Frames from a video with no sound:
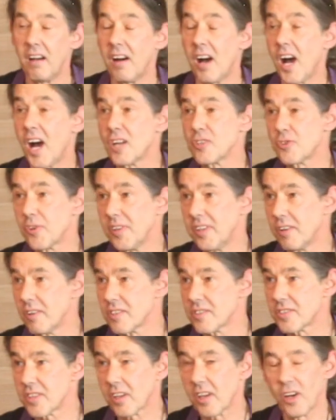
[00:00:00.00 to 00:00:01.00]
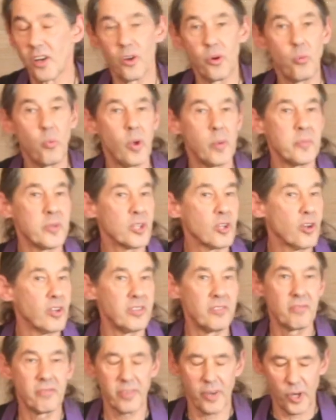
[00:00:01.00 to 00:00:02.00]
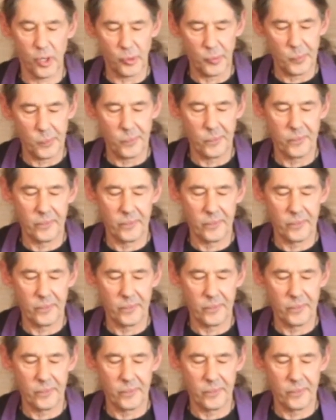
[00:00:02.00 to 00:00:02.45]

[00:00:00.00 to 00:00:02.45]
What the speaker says: 100 years ago, women couldn't vote.